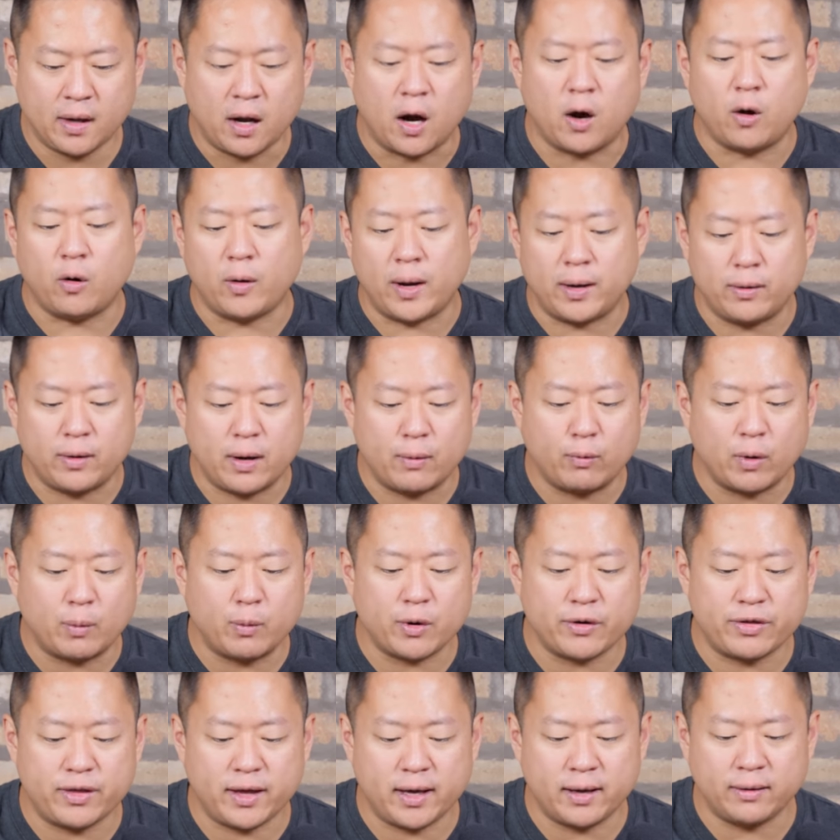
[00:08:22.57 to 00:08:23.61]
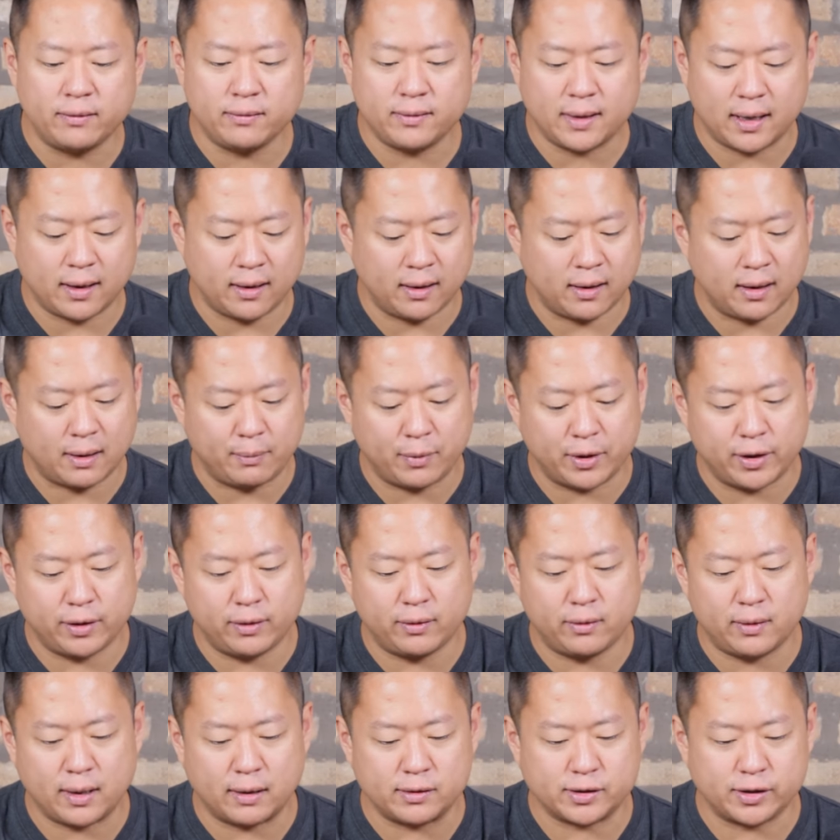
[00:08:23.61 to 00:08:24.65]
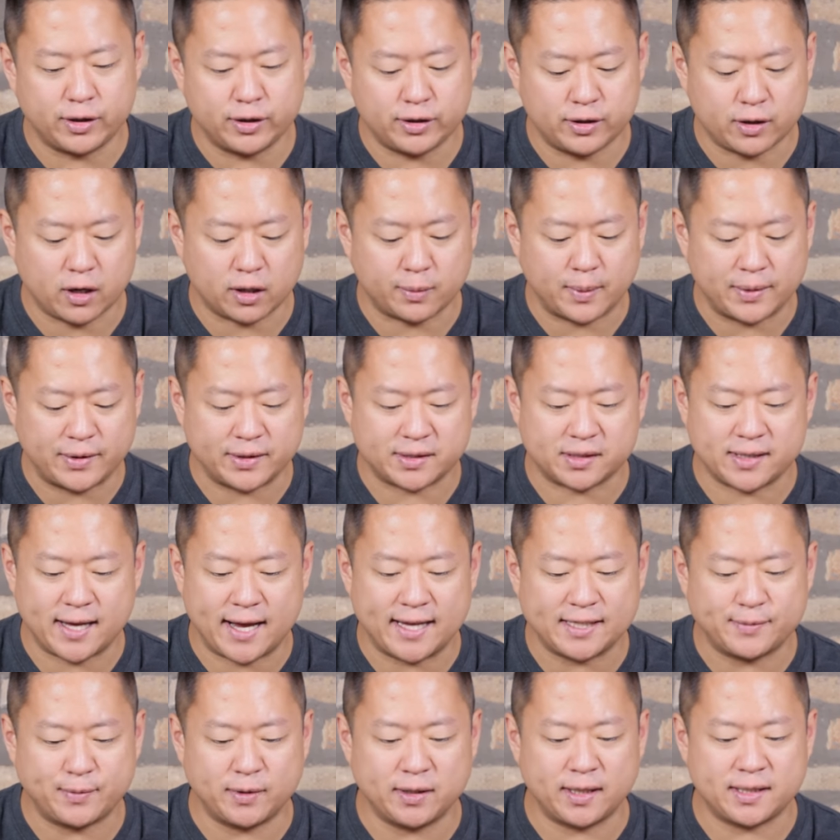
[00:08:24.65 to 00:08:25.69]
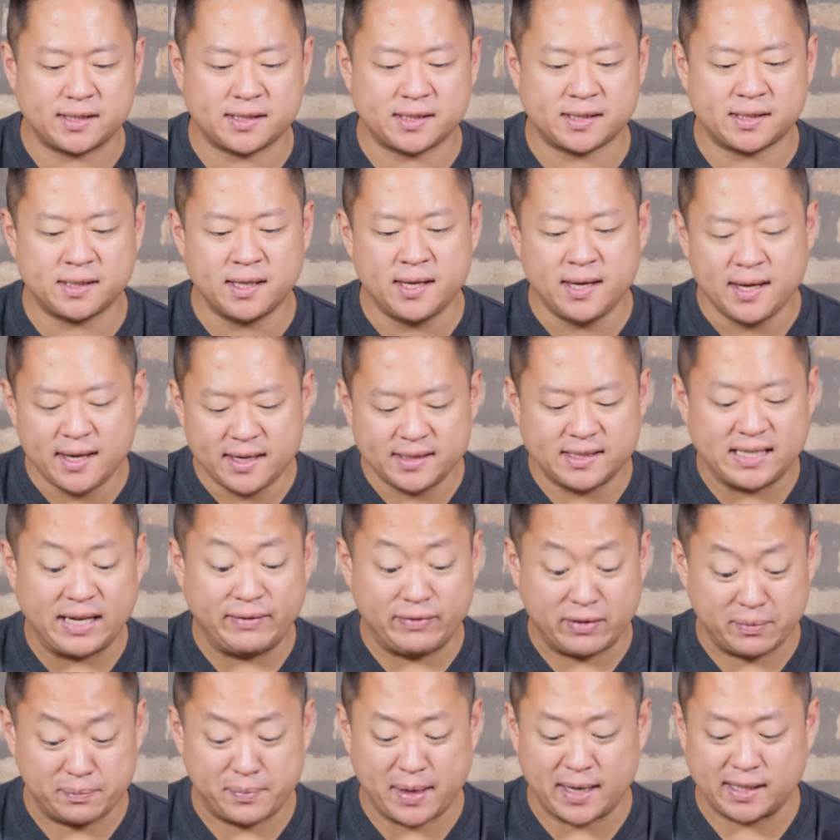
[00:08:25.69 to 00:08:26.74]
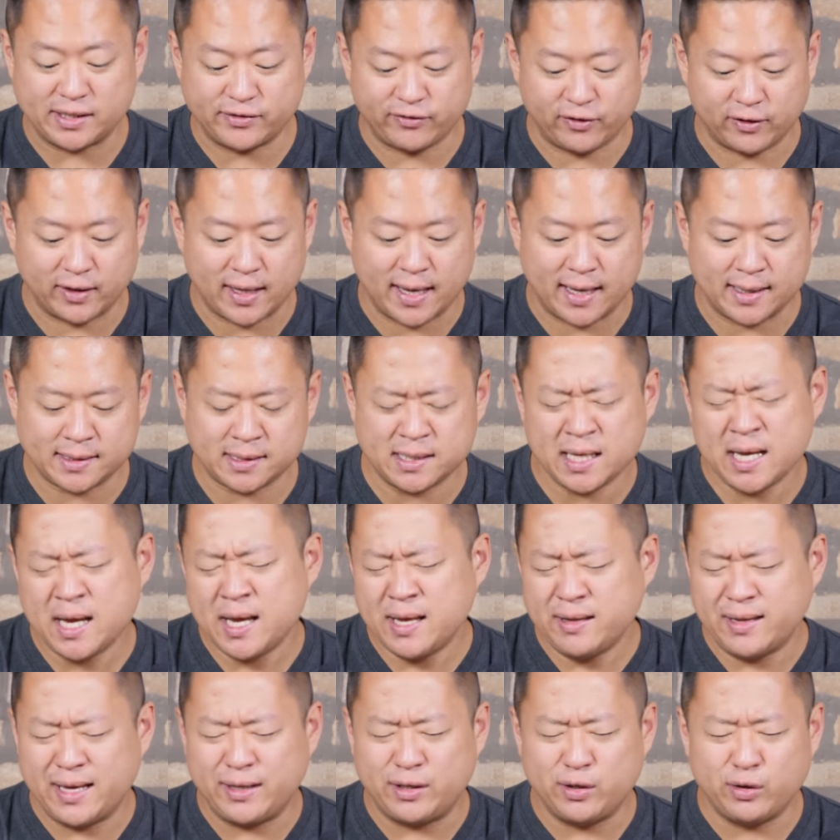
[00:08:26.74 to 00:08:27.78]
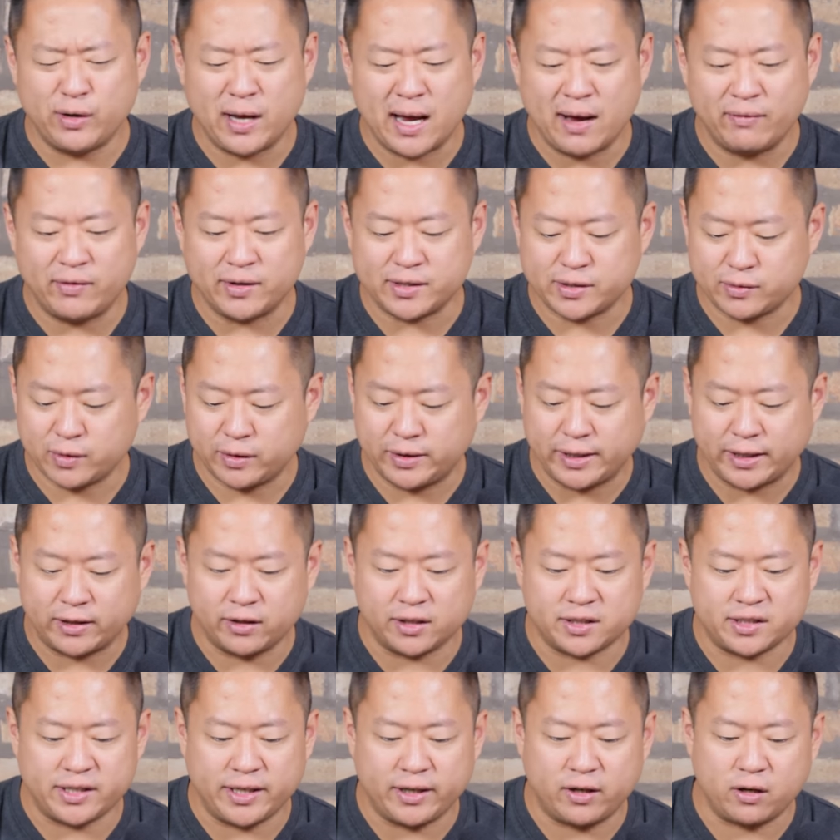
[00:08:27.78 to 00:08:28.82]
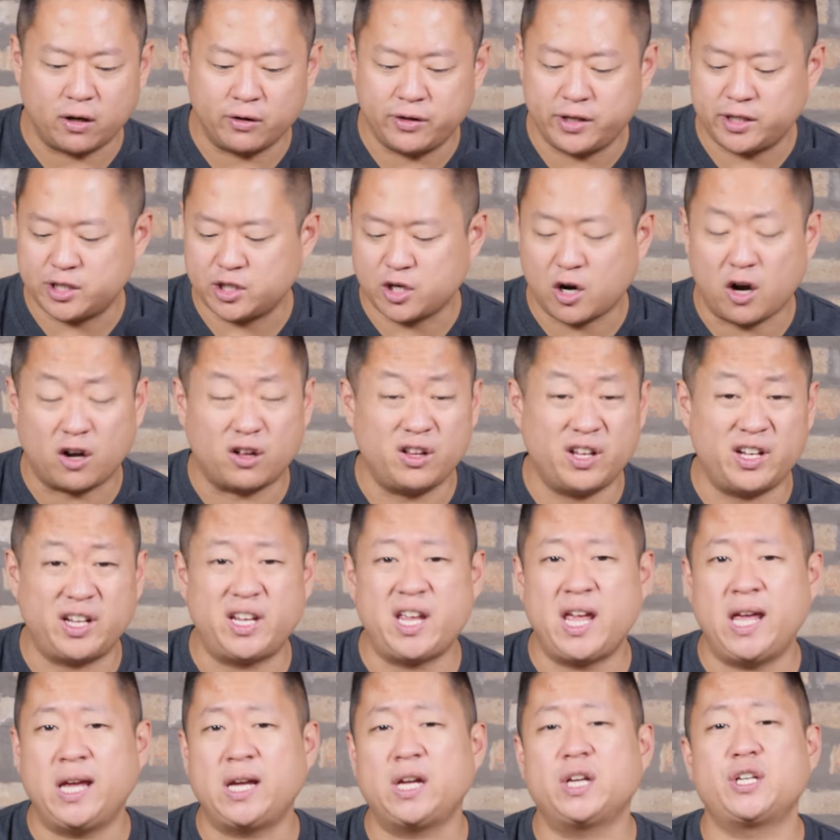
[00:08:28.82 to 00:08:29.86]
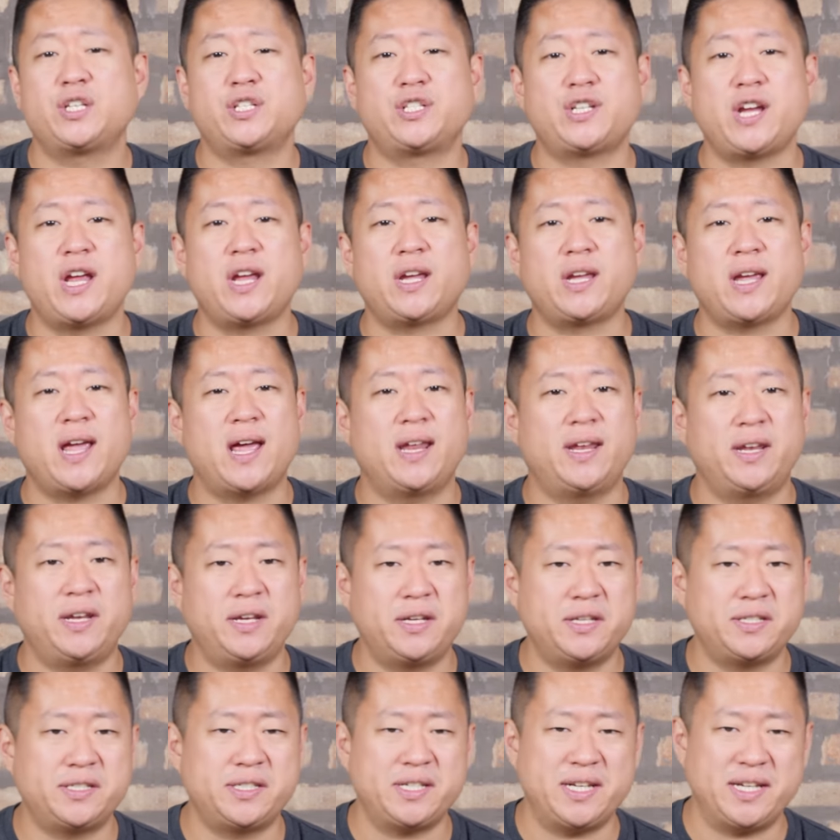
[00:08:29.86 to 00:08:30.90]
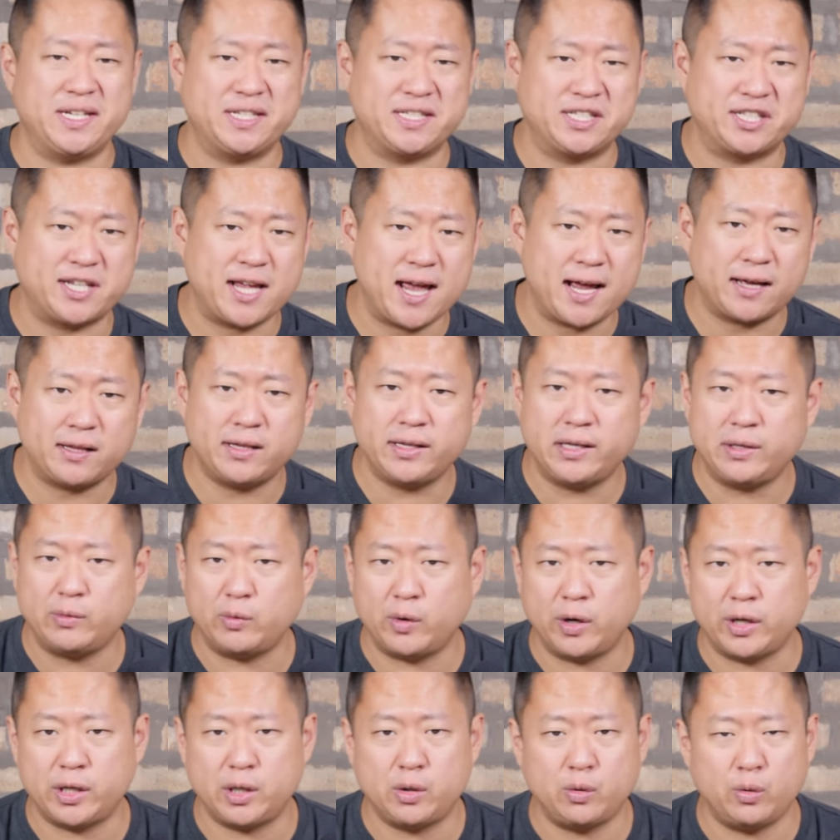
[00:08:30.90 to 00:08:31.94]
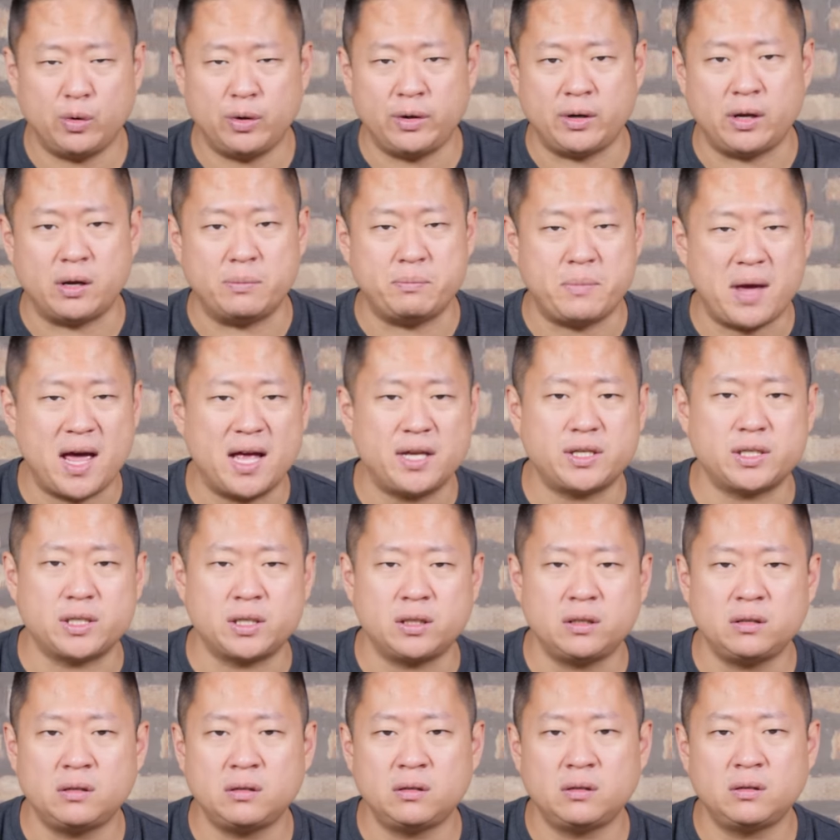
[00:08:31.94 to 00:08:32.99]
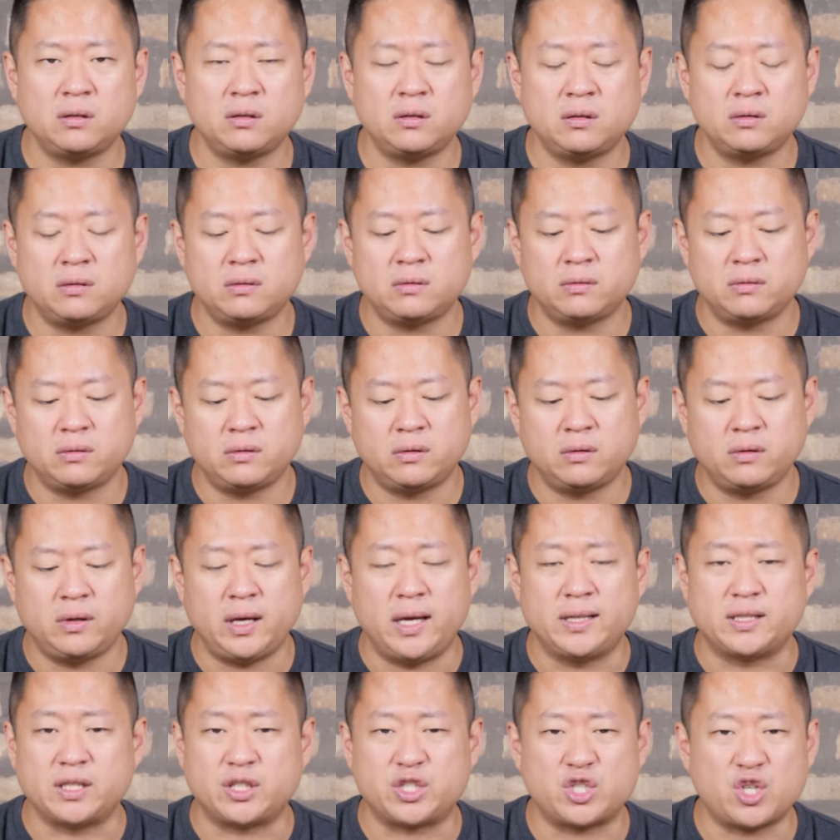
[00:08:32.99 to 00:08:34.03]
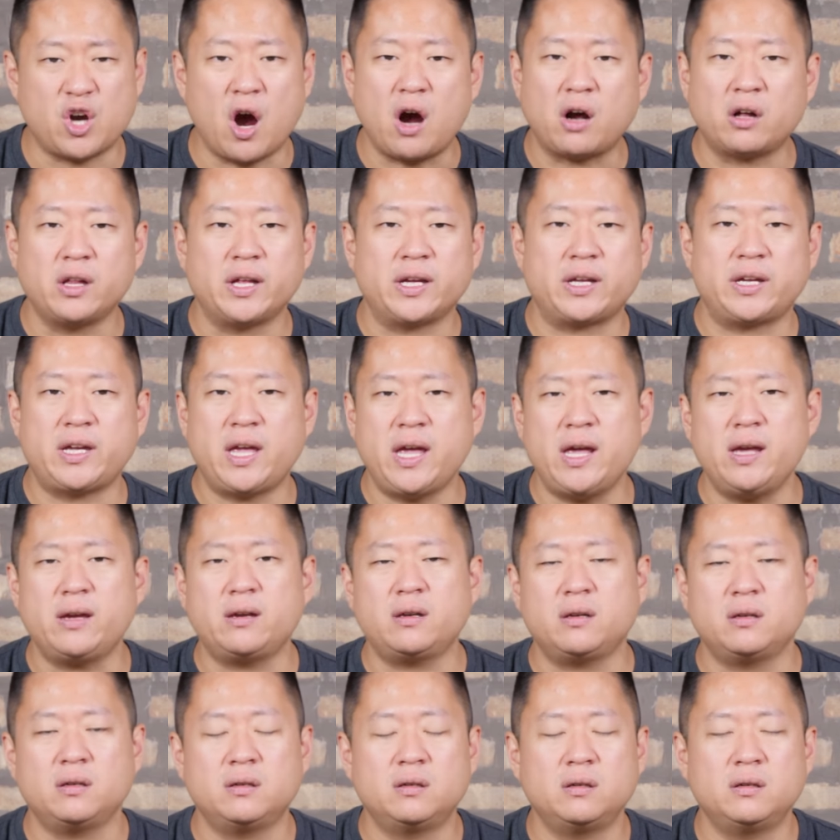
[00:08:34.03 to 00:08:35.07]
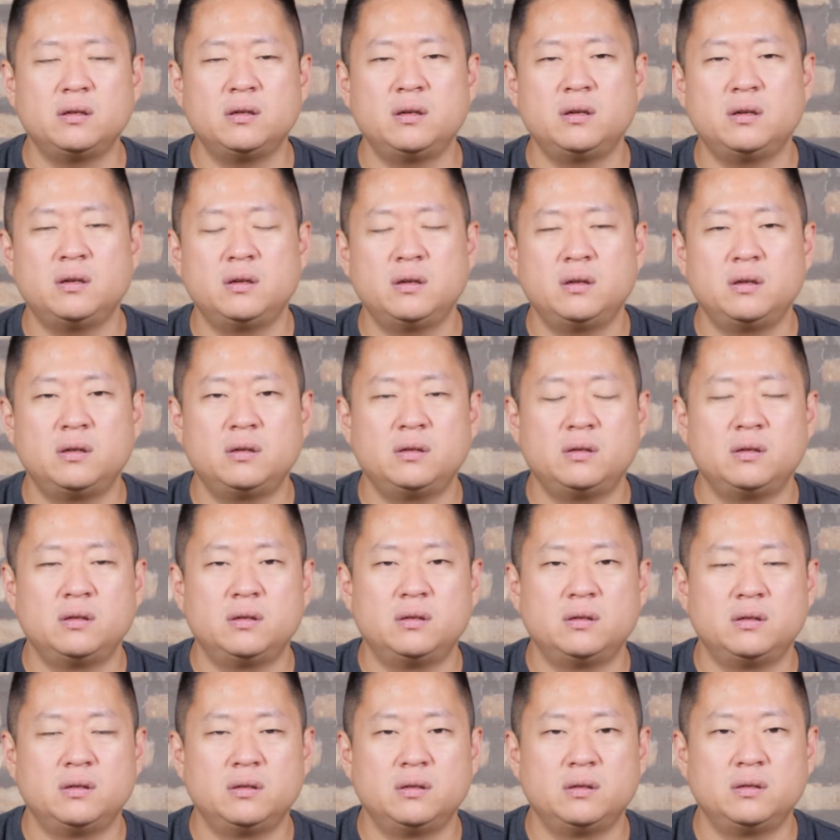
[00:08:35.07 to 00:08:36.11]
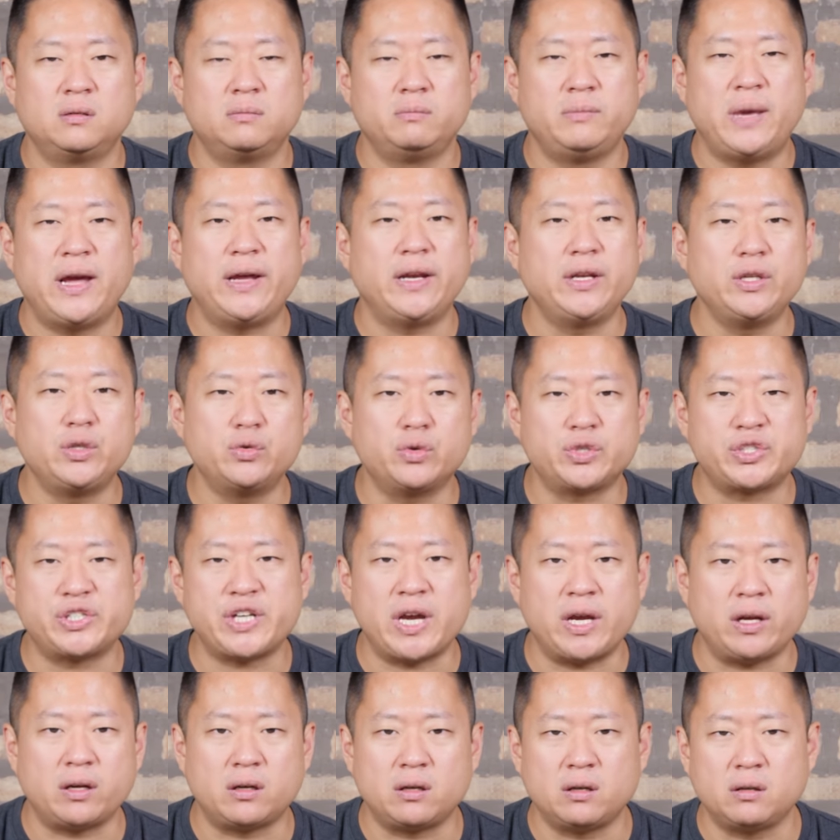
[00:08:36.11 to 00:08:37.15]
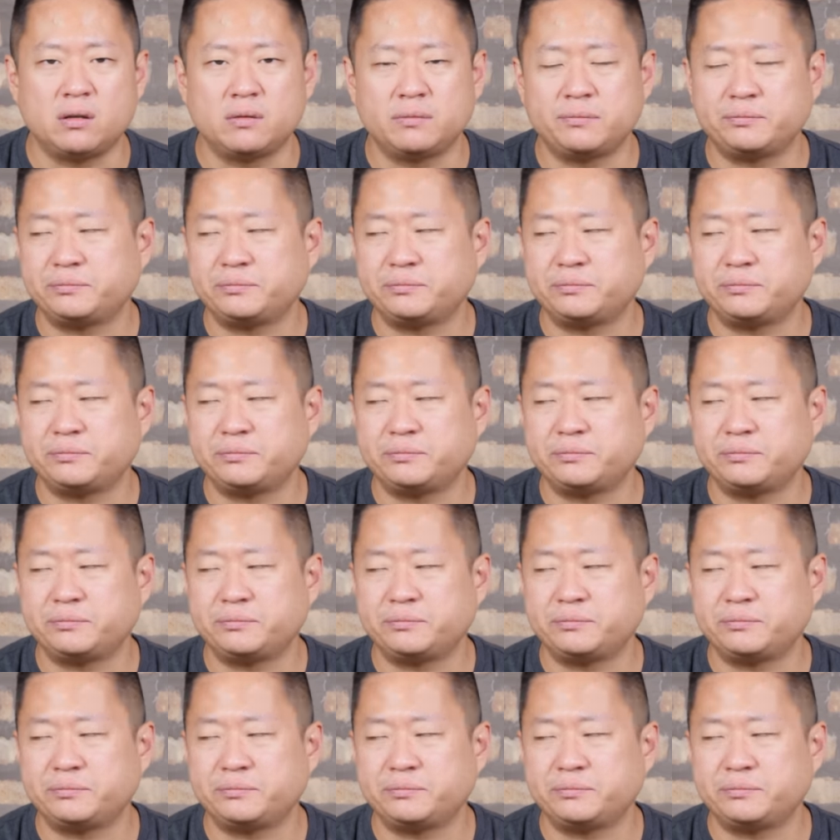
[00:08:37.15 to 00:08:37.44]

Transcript: Oh, and, and one more thing. Uh, I'm gonna I was gonna talk about this last, but let's save the best for last. They do have this ridiculous thing called the chocolate cake shake, and it is exactly what you would imagine. It's a chocolate cake made into a shake